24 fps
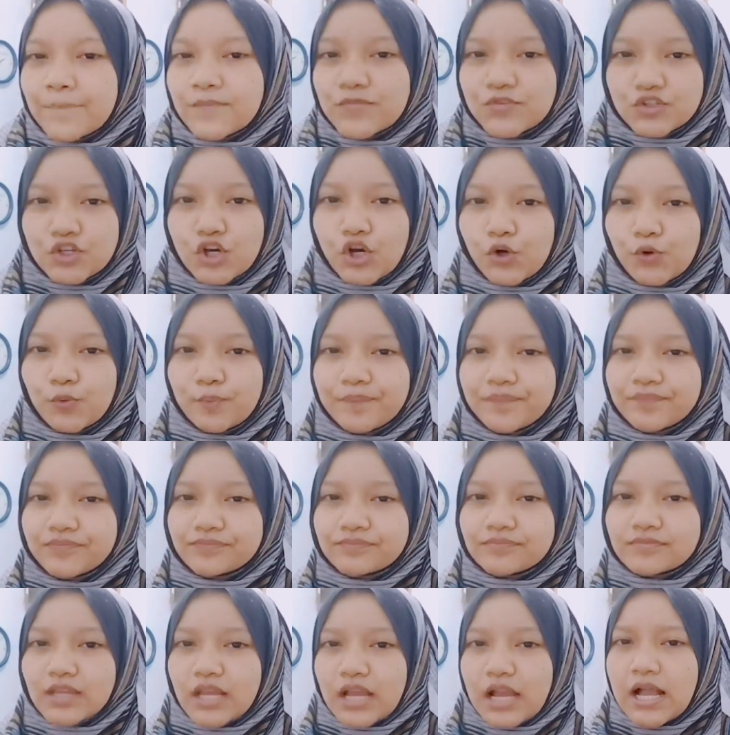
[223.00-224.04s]
So,
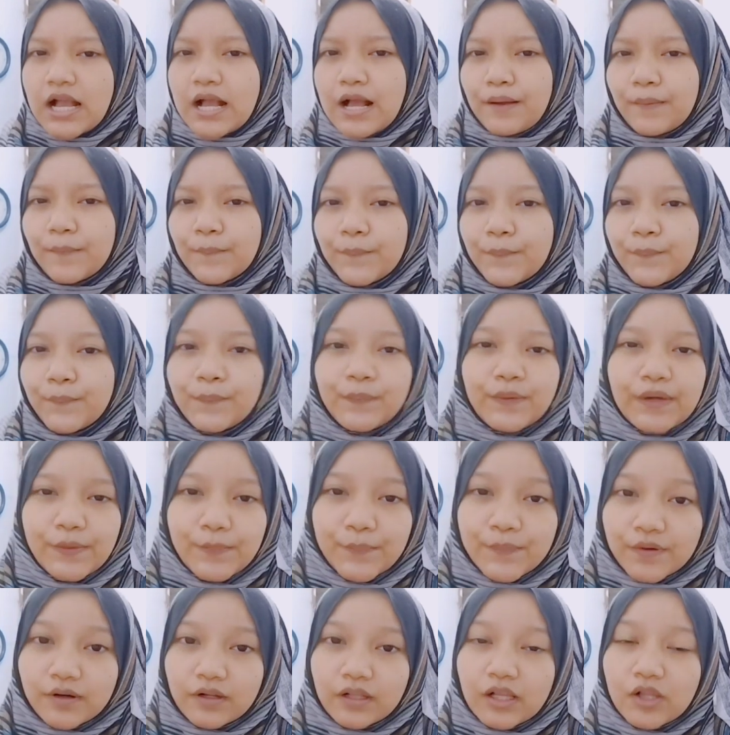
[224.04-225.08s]

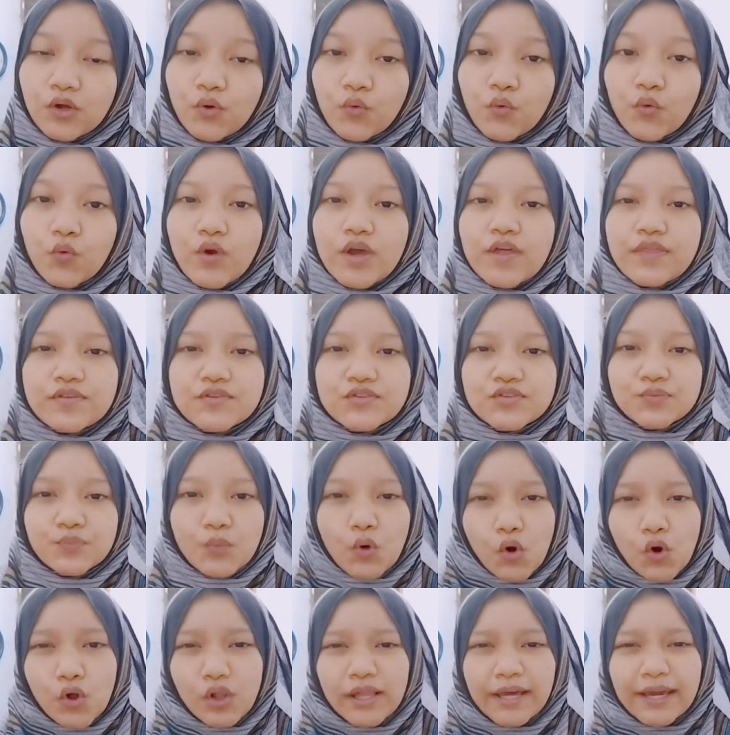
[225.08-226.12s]
people with
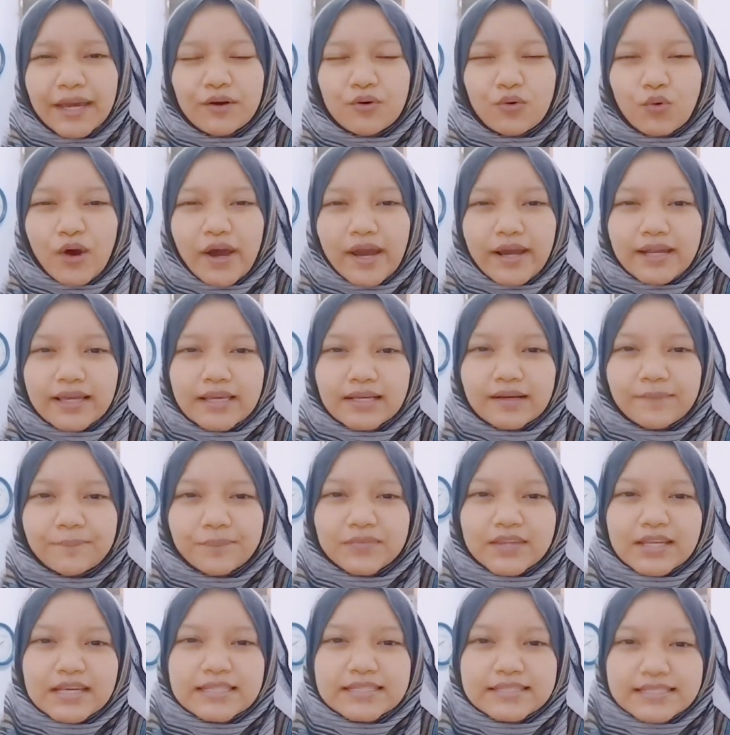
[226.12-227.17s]
small handwriting
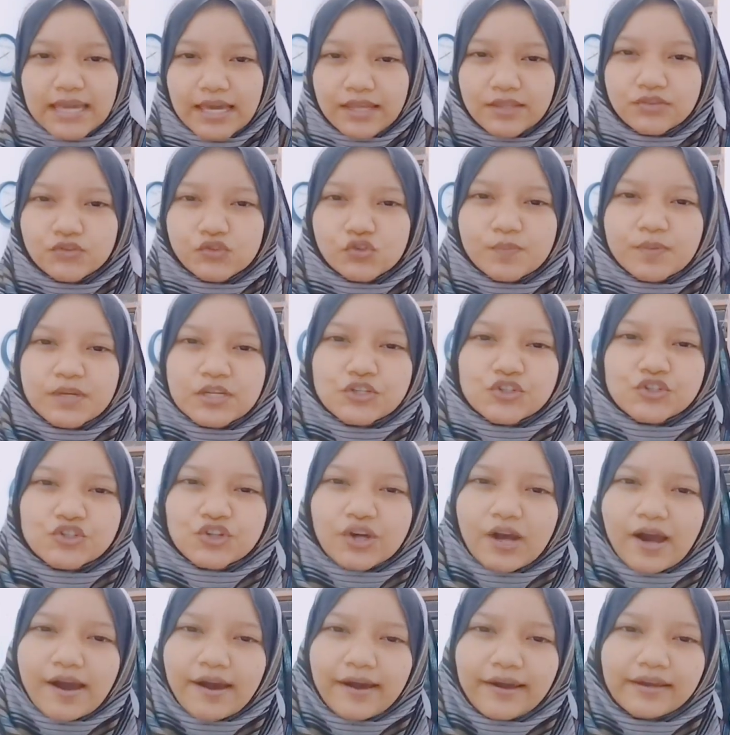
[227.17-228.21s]
tend to be
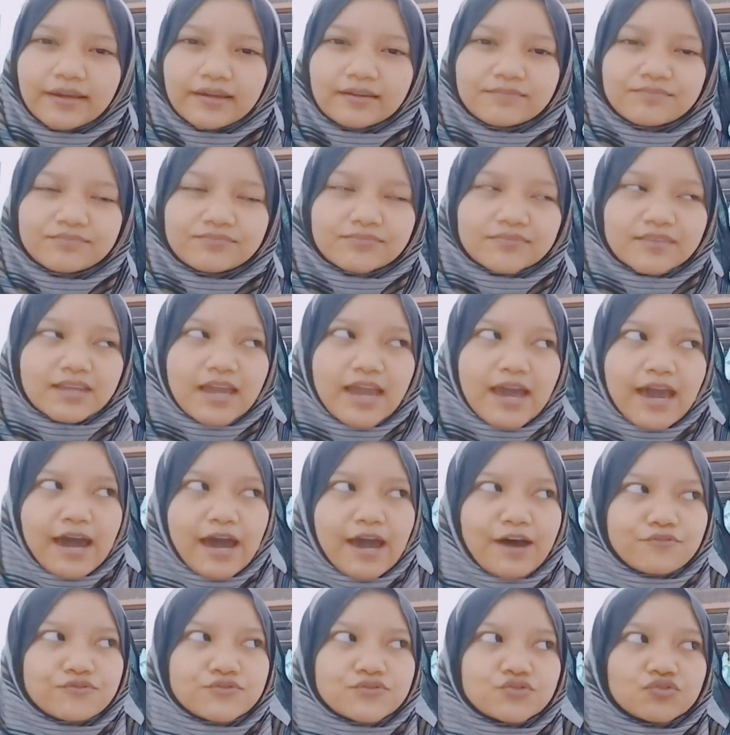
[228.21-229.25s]
shy,
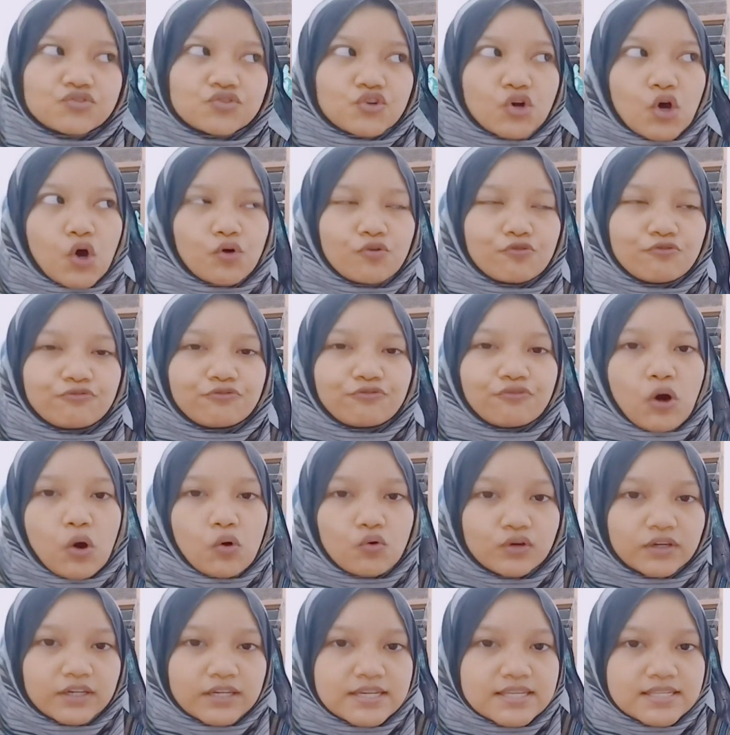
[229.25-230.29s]
have strong
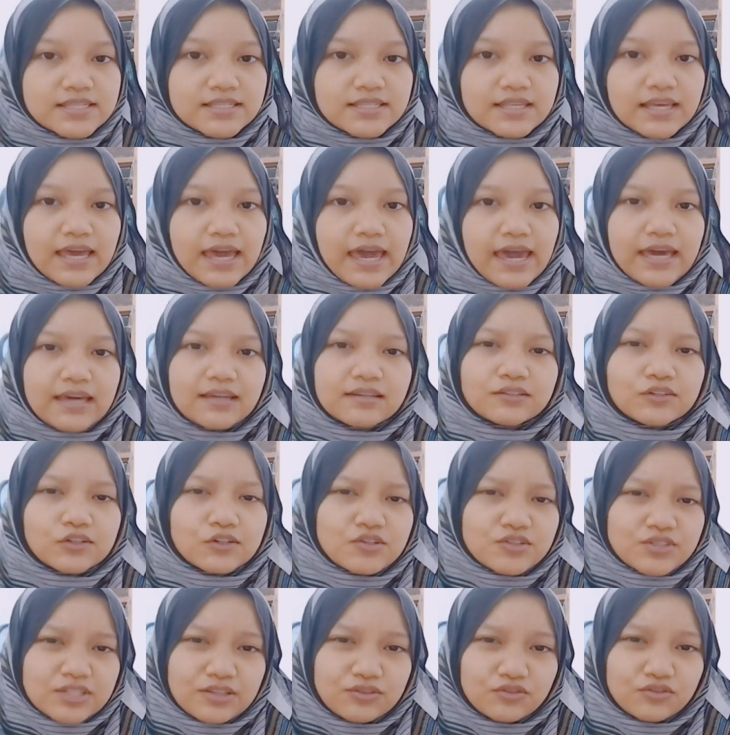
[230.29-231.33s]
focus and
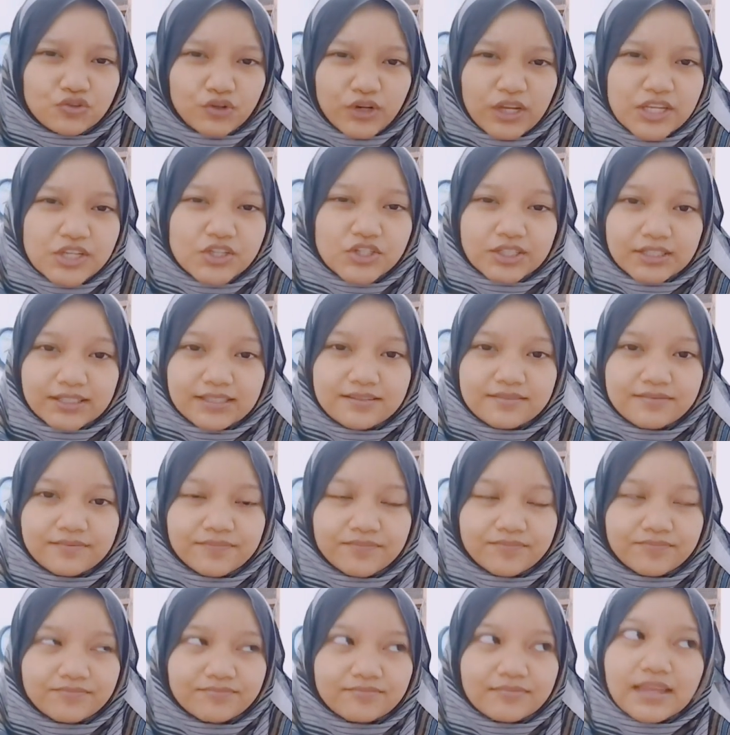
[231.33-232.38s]
concentration,
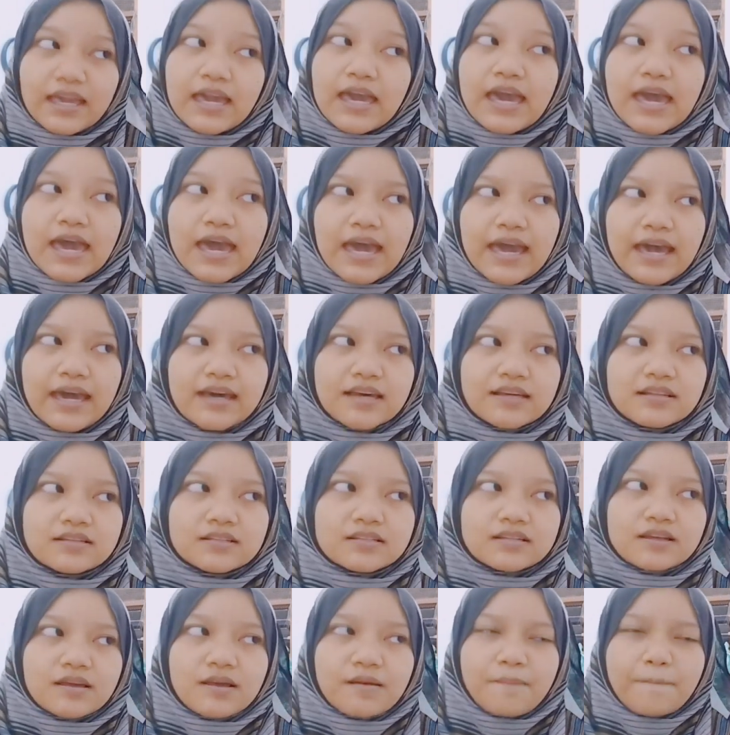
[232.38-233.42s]

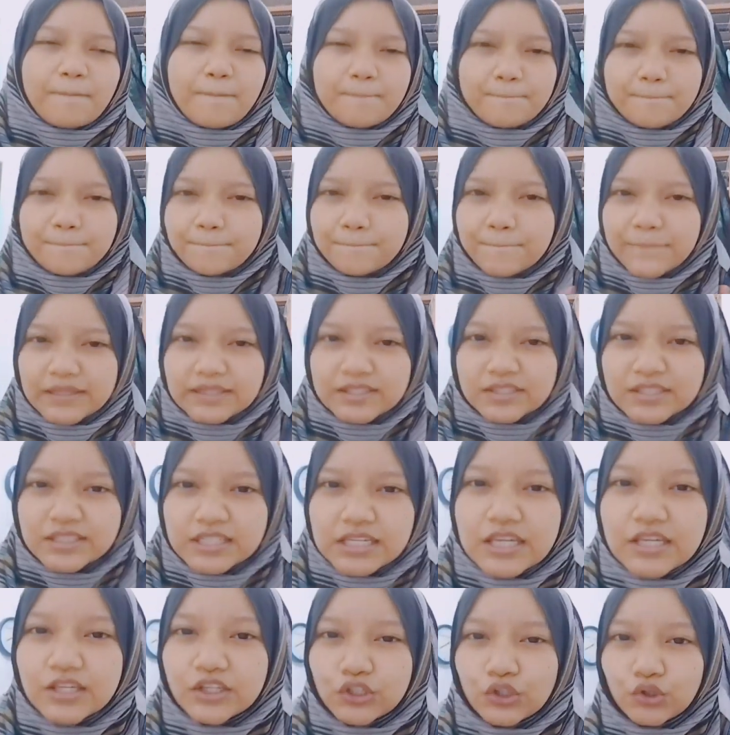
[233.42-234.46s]
and
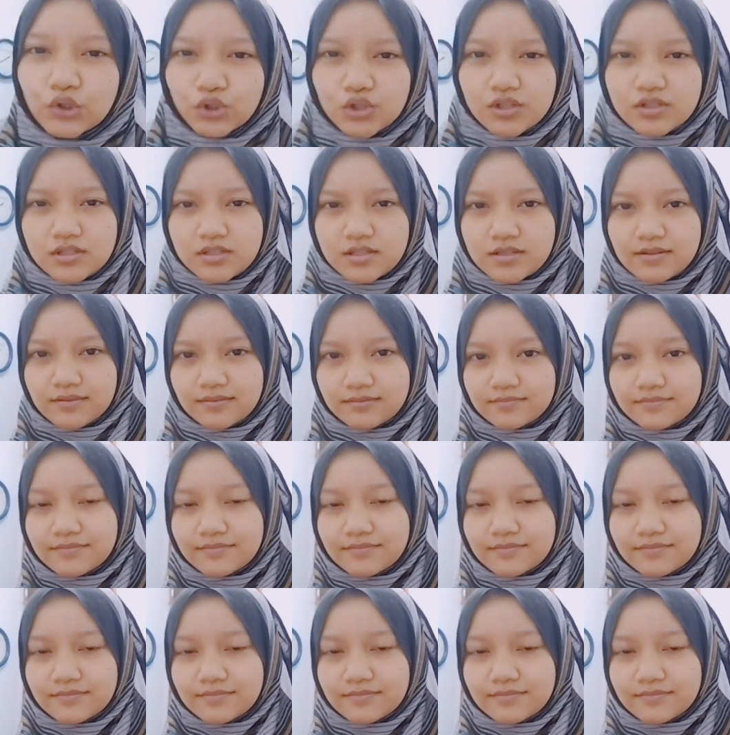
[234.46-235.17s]
meticulous.